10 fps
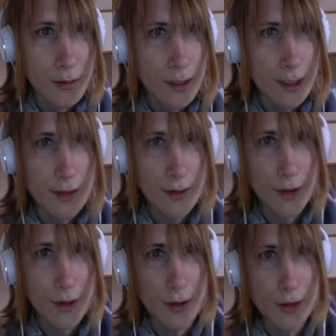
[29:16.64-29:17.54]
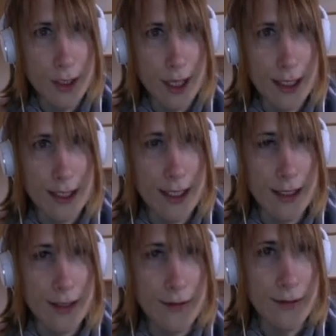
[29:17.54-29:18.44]
It's not conjugated it
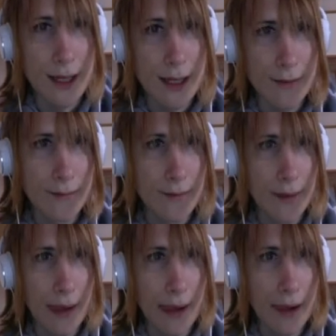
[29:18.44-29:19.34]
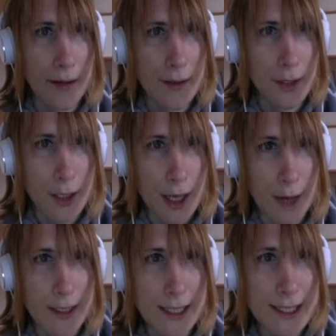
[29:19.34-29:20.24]
at all there. I
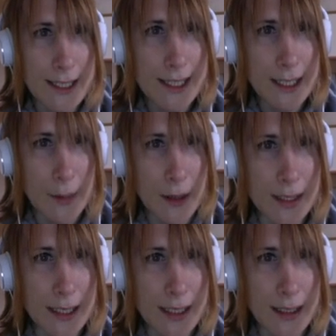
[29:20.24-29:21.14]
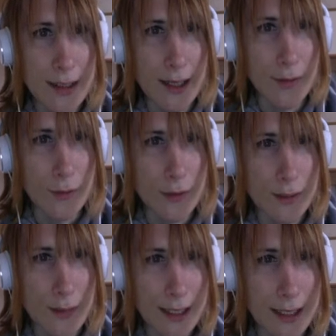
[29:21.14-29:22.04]
mean, this is supposedly done
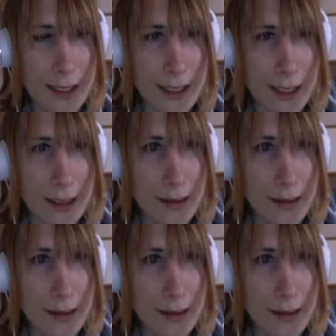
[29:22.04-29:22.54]
automatically.